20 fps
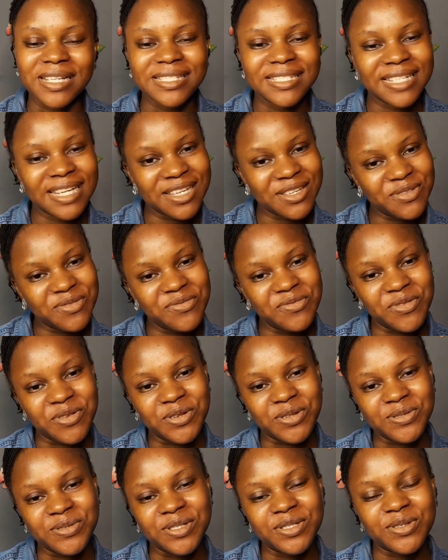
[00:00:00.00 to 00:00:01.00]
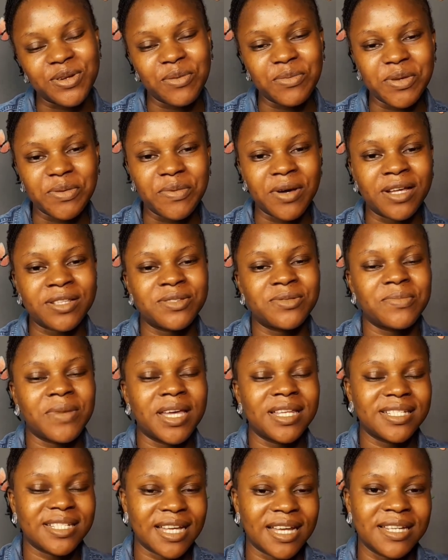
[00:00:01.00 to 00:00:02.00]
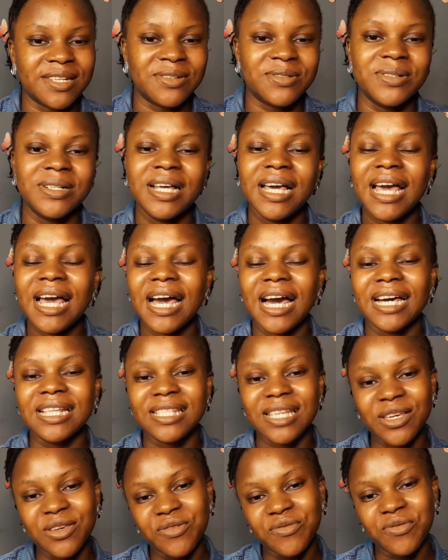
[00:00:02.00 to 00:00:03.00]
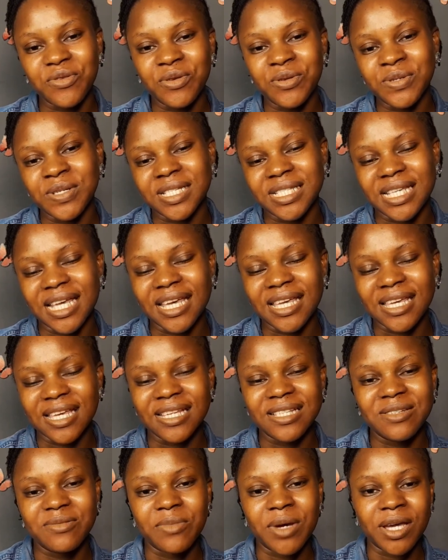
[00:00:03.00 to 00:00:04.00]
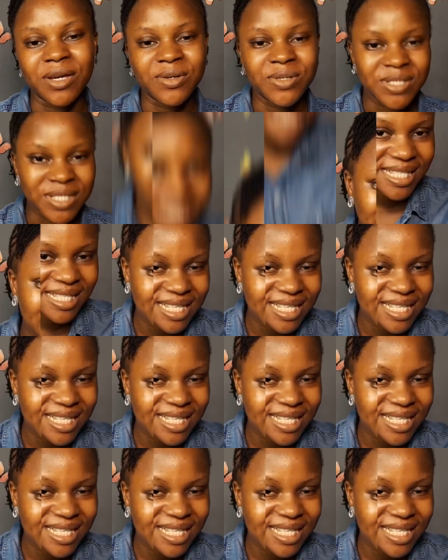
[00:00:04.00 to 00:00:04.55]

thank you for always coming back to my channel and thank you for always engaging my content.